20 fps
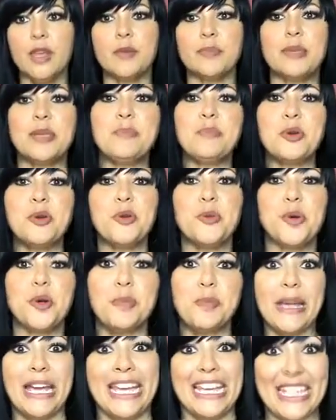people will
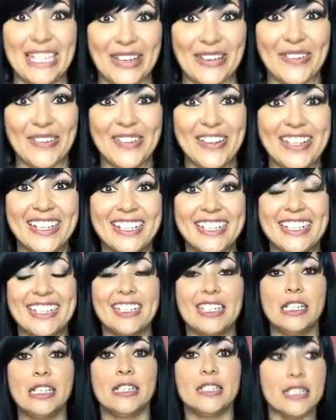pay you
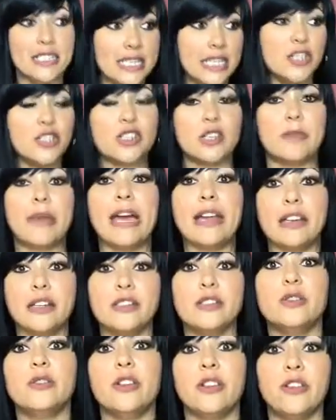to teach them how to
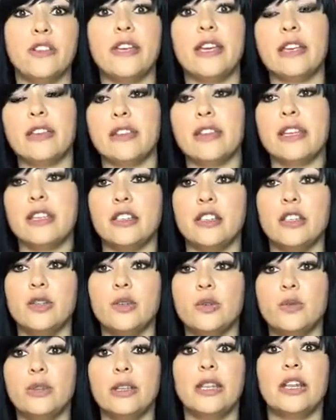do the thing that
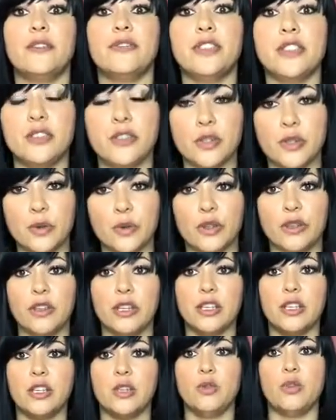you love to do or
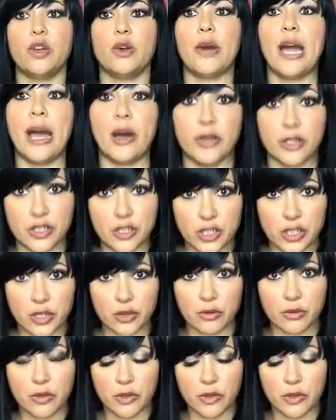that you know how to do.